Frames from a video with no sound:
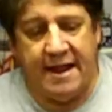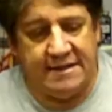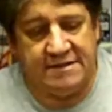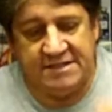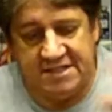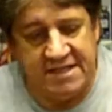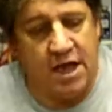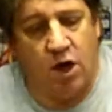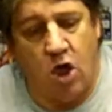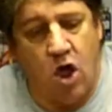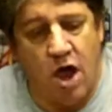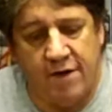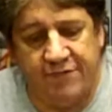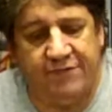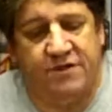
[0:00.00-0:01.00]
and sell
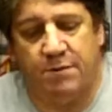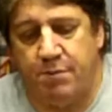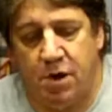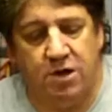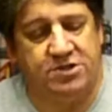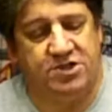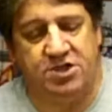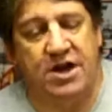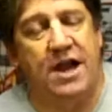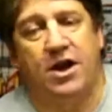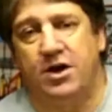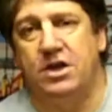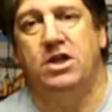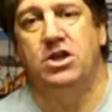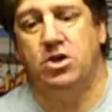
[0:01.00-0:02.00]
off the parts you're not
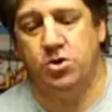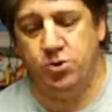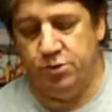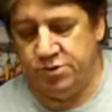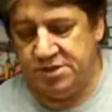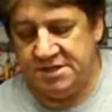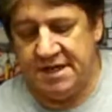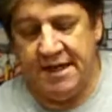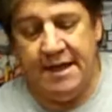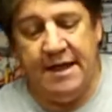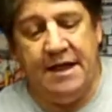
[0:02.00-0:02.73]
going to use